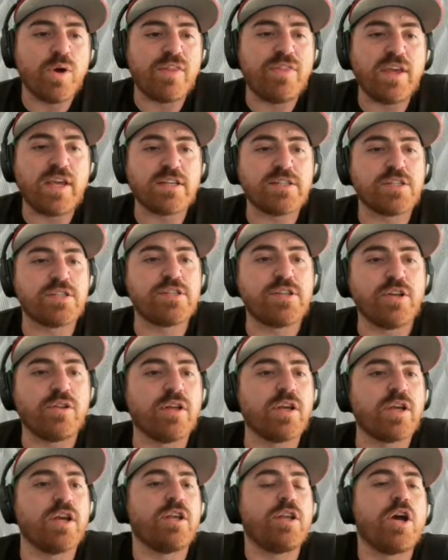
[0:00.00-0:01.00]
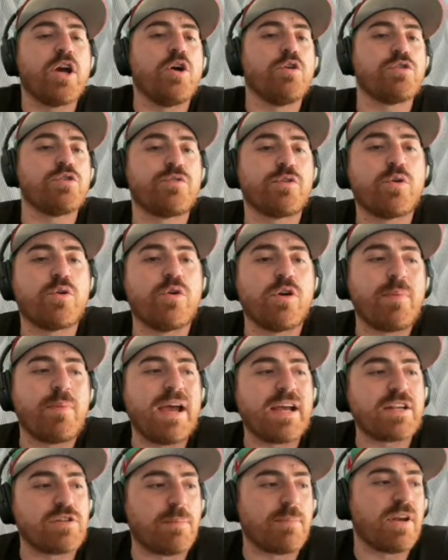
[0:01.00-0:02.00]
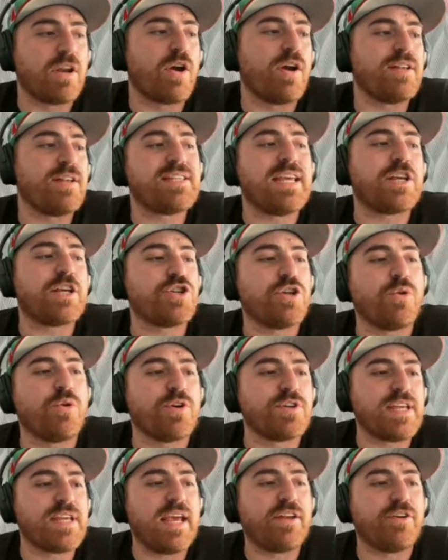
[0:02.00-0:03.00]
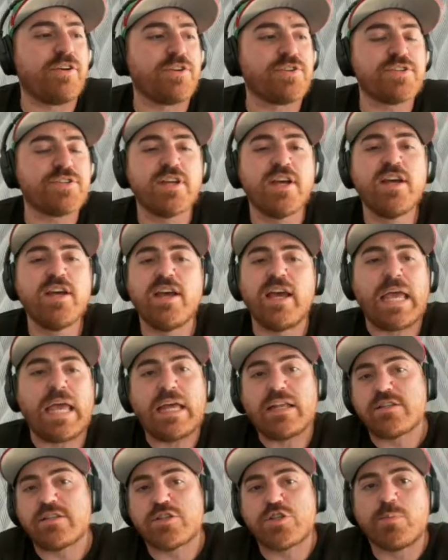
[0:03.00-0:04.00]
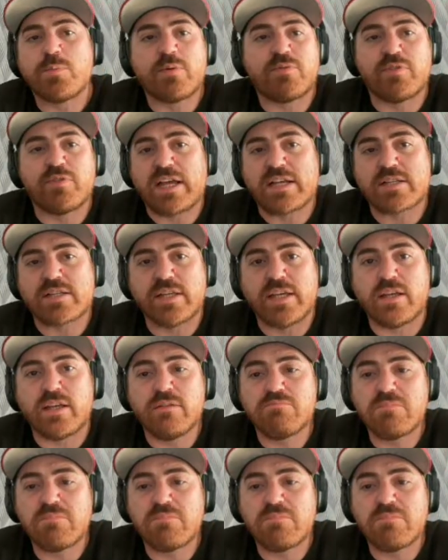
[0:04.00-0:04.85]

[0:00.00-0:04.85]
who I think is still a good coach for quarterback. So I'm going to go ahead and take Shedeur Sanders. Again, it's a super flex league.